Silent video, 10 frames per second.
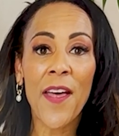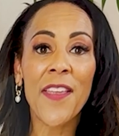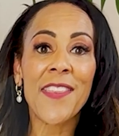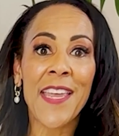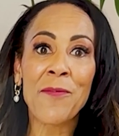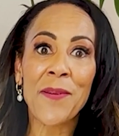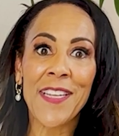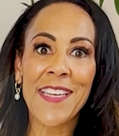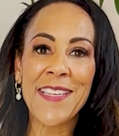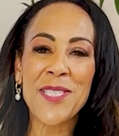then
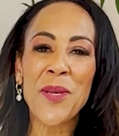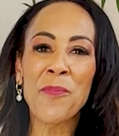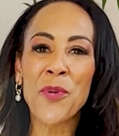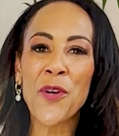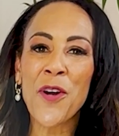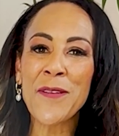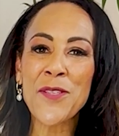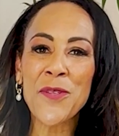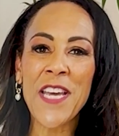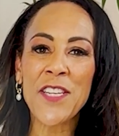please book a
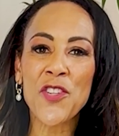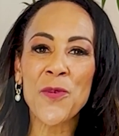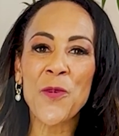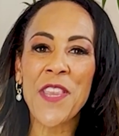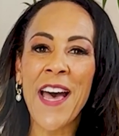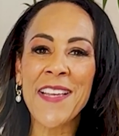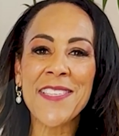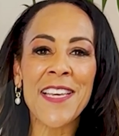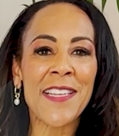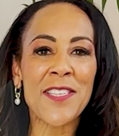consultation with us
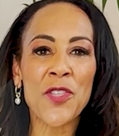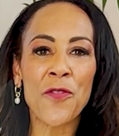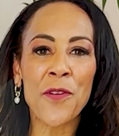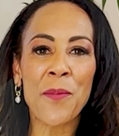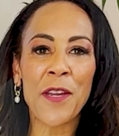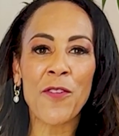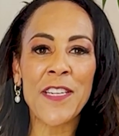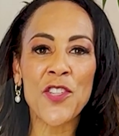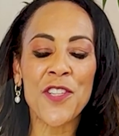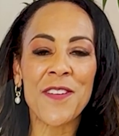at SOLVi
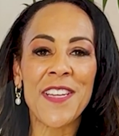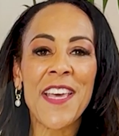Migration.